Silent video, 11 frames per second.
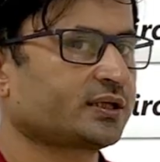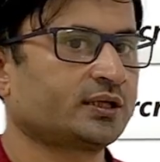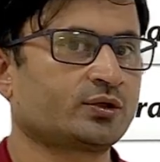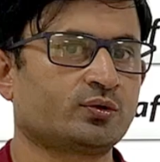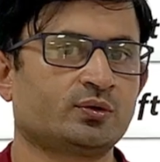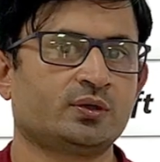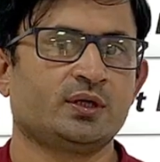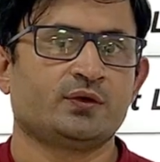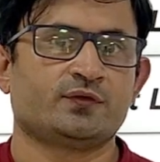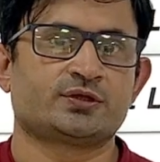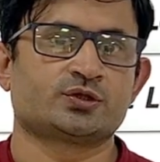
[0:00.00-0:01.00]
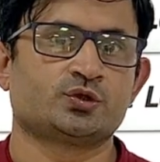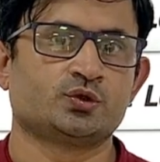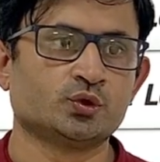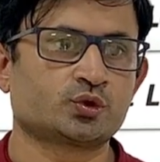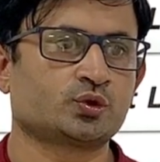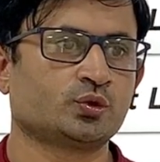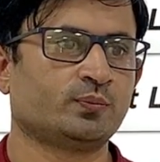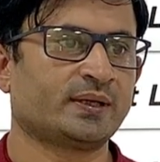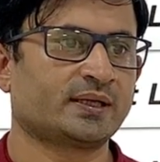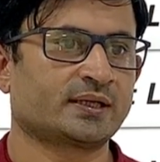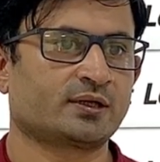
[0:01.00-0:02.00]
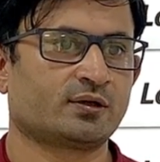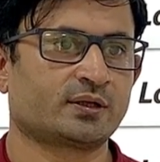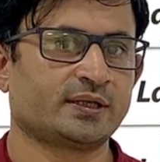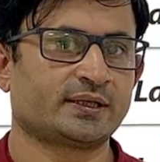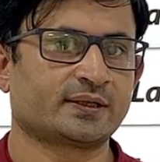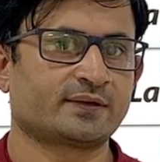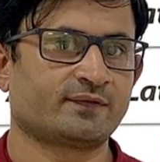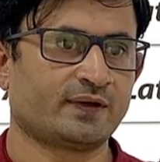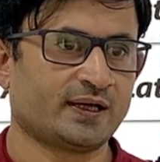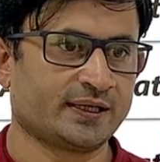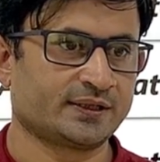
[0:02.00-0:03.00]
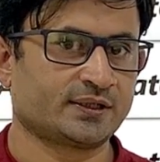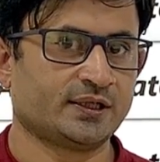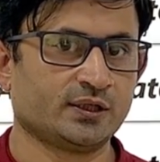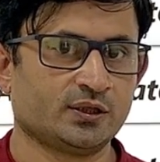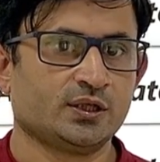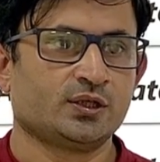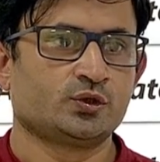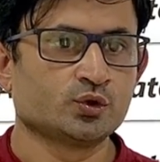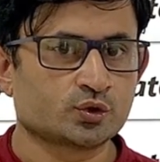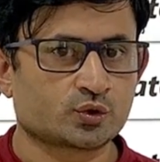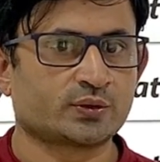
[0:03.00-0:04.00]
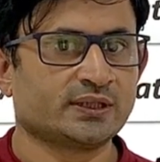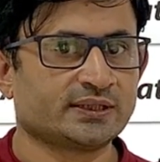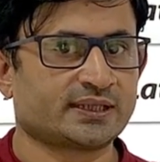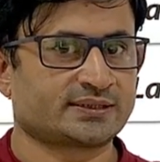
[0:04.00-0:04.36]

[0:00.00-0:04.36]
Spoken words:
control, which is used to make a coordinated flight, used to kill the